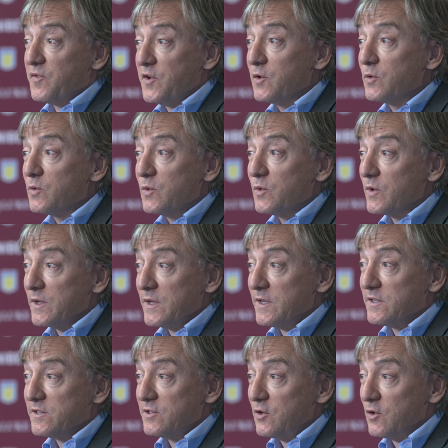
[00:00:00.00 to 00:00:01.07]
future
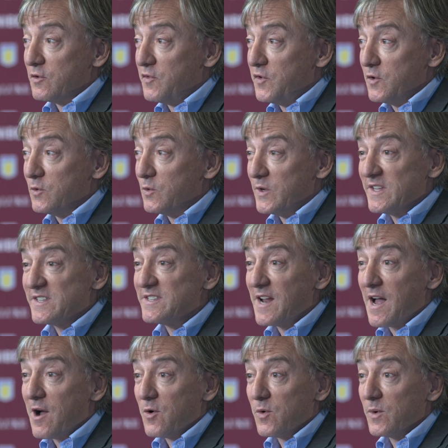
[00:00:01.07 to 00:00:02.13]
is not future; it's
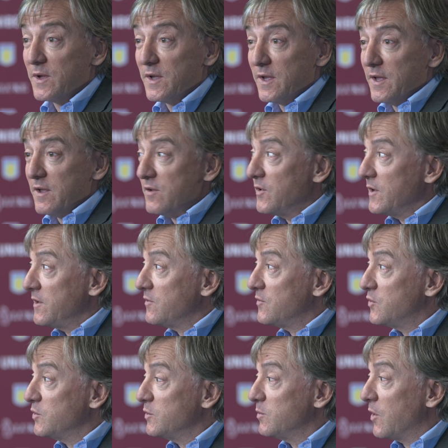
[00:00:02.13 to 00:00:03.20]
now. In
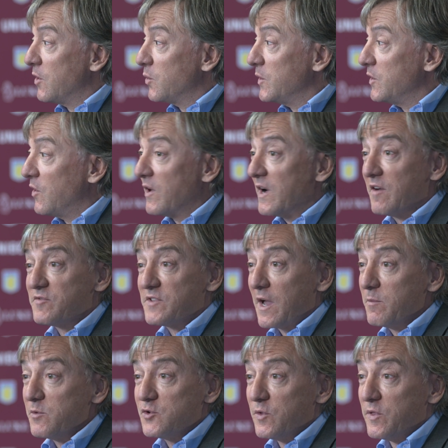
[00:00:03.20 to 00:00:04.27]
football, we don't have
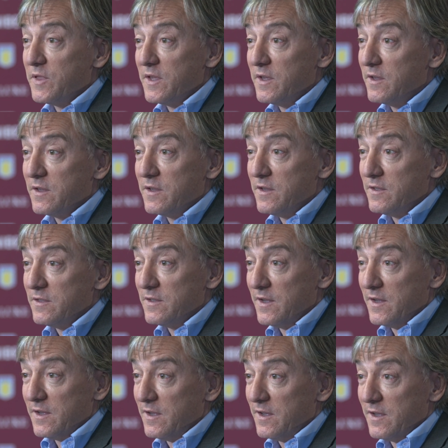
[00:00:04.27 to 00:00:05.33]
time to think in
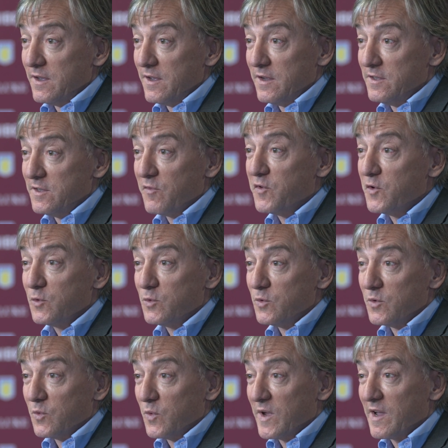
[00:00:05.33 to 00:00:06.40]
the in the future.
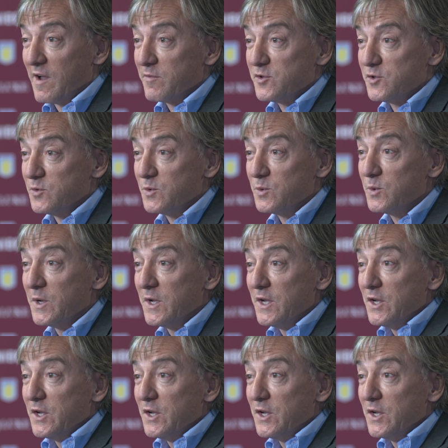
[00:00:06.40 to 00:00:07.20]
We have to